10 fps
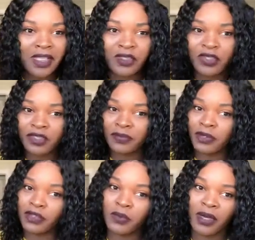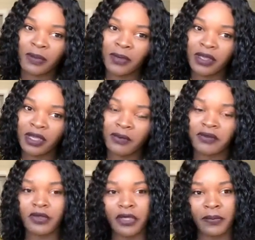you just push one up in there
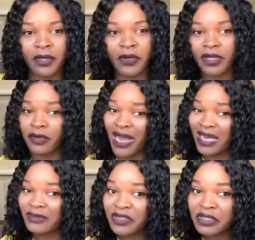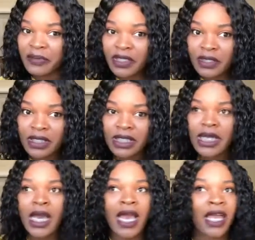before your period or after your period,
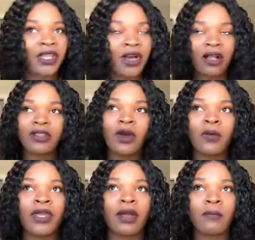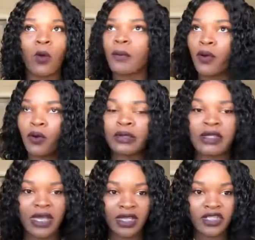and y'all know we are more prone
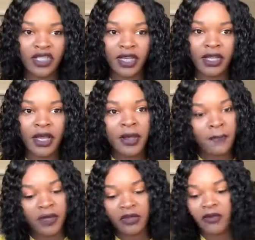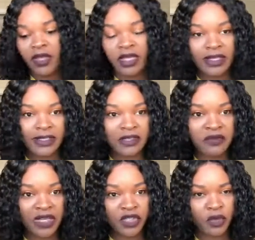to that shit, BV and yeast
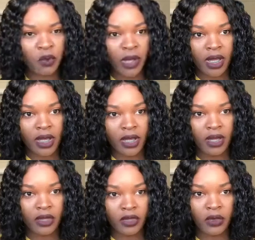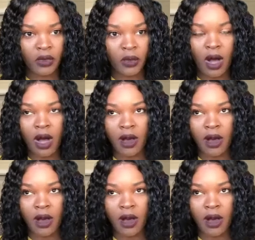infection, when you